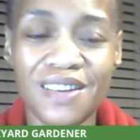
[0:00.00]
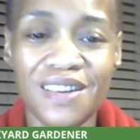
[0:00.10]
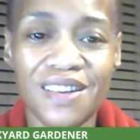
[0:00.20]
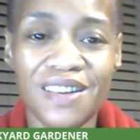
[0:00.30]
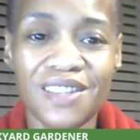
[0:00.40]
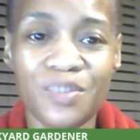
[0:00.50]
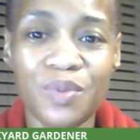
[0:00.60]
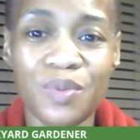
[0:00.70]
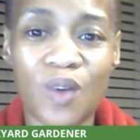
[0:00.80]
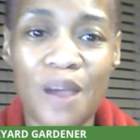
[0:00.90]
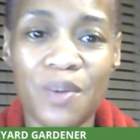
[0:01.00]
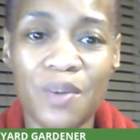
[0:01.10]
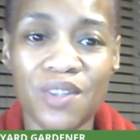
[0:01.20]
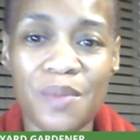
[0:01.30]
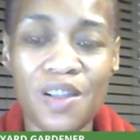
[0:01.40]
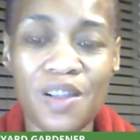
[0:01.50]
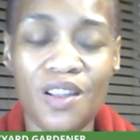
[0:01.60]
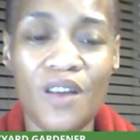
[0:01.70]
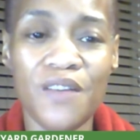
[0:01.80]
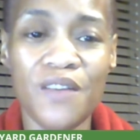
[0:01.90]
subscribers. I'm a
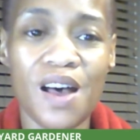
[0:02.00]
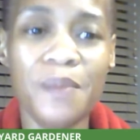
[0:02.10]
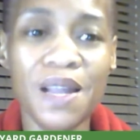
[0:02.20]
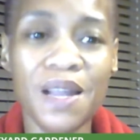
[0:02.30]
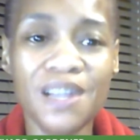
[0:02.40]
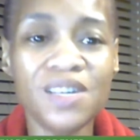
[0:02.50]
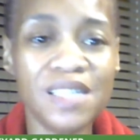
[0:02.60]
little